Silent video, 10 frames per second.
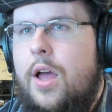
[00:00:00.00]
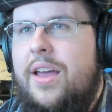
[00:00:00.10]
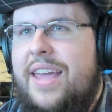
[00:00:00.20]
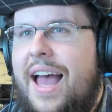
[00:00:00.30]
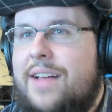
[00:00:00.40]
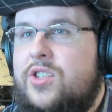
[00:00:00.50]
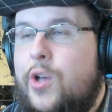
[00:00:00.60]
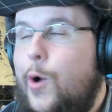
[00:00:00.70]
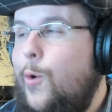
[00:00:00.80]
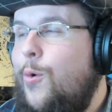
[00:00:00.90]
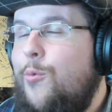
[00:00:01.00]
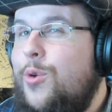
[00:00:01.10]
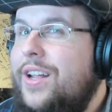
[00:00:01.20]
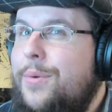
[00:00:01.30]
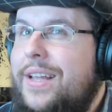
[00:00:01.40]
Yeah, so
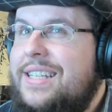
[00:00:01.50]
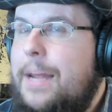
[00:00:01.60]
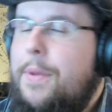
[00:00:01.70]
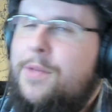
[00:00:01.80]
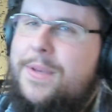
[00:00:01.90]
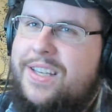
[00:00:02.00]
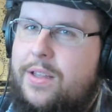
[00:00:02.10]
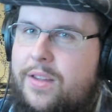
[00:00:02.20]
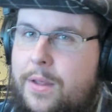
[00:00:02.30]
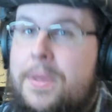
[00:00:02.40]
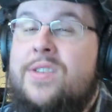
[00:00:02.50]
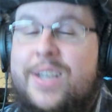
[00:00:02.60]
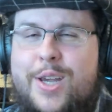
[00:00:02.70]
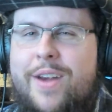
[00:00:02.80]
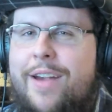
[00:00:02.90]
really excited about the music. The
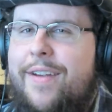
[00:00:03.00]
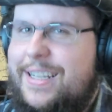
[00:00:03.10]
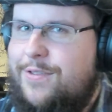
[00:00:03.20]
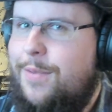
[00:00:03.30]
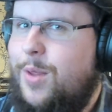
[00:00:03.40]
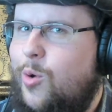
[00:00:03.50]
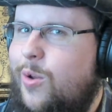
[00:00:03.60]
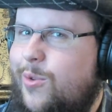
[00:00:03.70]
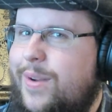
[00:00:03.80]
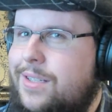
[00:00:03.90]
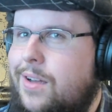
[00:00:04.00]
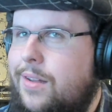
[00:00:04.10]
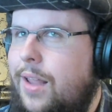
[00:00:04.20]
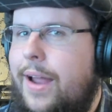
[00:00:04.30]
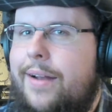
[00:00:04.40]
music you're hearing is from the Lord of the Rings
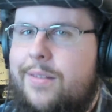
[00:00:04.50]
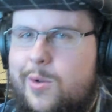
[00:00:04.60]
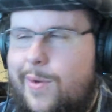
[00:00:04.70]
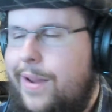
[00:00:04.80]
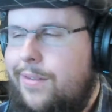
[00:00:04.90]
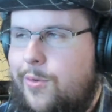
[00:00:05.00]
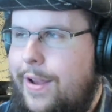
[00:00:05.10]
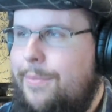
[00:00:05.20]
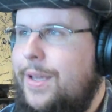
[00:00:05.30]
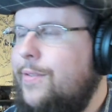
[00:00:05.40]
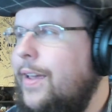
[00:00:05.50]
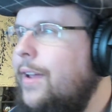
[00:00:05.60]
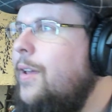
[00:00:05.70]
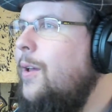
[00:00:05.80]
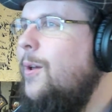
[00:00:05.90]
Online. Great
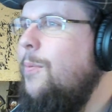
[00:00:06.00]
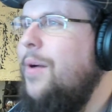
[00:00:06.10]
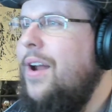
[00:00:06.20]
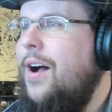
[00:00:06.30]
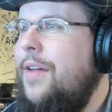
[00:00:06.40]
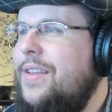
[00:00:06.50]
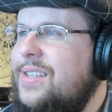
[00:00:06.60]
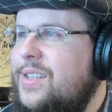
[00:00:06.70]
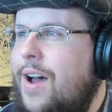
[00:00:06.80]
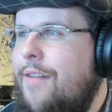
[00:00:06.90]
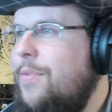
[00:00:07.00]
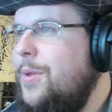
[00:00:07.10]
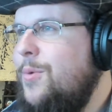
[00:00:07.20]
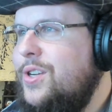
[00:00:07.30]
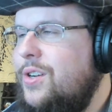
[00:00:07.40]
music, but this is not from
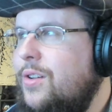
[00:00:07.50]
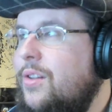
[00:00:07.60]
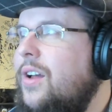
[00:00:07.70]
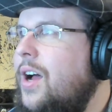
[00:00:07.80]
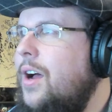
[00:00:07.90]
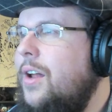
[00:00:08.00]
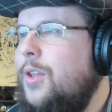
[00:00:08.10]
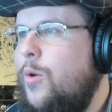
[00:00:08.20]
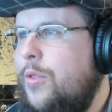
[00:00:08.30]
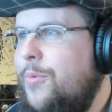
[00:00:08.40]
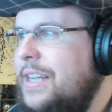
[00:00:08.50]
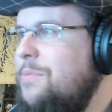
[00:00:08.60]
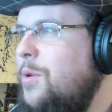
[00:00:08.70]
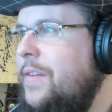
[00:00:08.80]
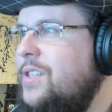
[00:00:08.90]
the original Lord of the
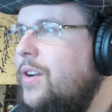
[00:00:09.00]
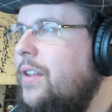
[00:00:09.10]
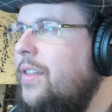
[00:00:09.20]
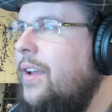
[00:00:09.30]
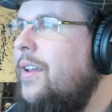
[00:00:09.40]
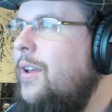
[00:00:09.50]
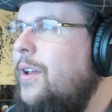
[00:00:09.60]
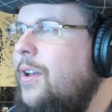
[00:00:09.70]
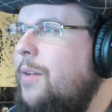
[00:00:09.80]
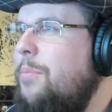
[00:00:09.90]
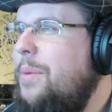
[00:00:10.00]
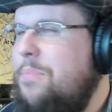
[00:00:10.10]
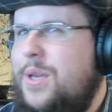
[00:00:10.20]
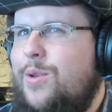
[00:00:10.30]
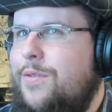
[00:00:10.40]
Rings movies or anything,
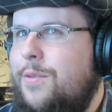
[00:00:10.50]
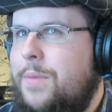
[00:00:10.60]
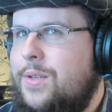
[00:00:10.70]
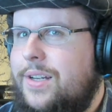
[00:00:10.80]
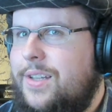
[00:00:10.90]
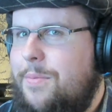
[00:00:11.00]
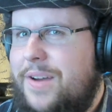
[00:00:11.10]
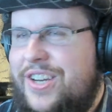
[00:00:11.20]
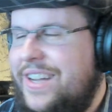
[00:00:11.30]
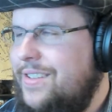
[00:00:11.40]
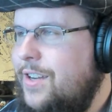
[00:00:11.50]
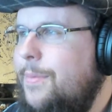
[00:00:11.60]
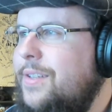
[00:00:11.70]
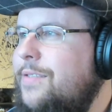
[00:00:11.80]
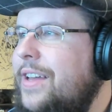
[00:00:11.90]
but beautiful music done by Chance
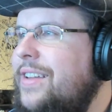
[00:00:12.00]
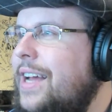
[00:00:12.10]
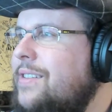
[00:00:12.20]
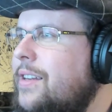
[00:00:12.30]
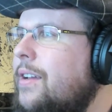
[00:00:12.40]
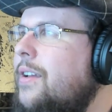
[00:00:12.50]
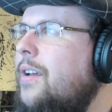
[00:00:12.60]
Thomas. Fantastic.